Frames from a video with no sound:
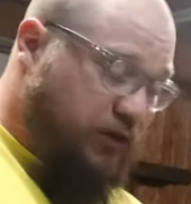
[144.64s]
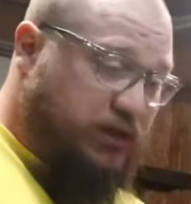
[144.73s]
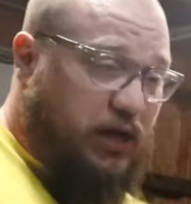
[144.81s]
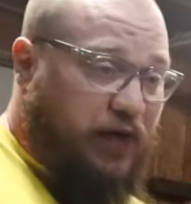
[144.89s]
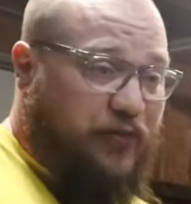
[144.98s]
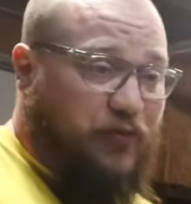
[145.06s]
be
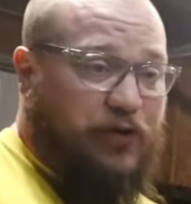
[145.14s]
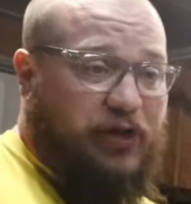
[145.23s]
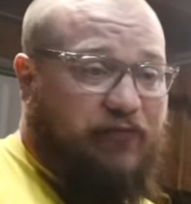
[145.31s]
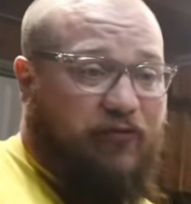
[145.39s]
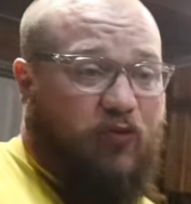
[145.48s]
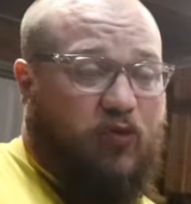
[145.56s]
.3,
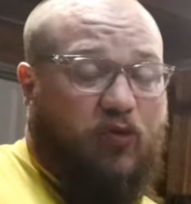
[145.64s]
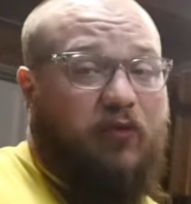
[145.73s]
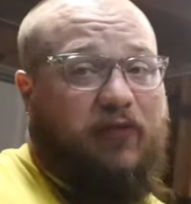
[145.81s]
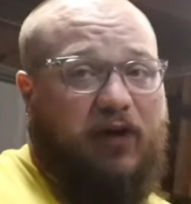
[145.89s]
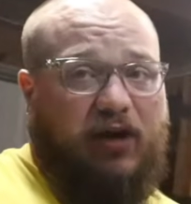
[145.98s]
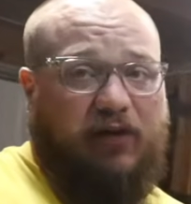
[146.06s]
4, or
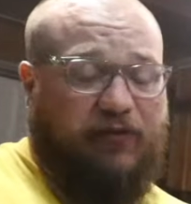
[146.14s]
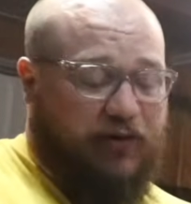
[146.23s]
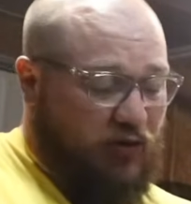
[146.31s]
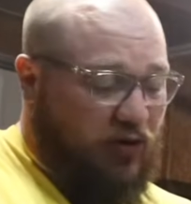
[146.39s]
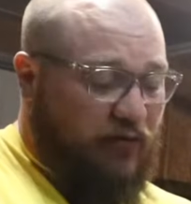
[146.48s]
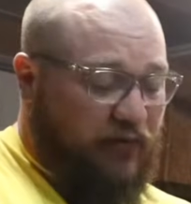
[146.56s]
5.
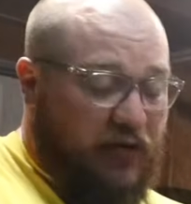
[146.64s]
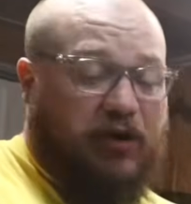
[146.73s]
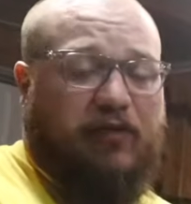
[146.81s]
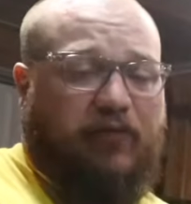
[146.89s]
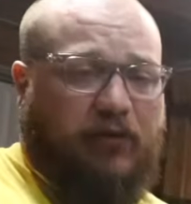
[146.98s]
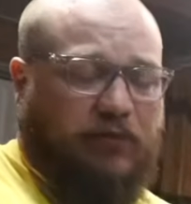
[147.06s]
They're all very
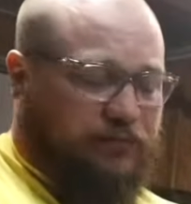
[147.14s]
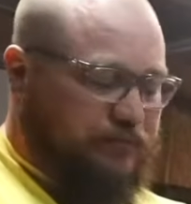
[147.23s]
different.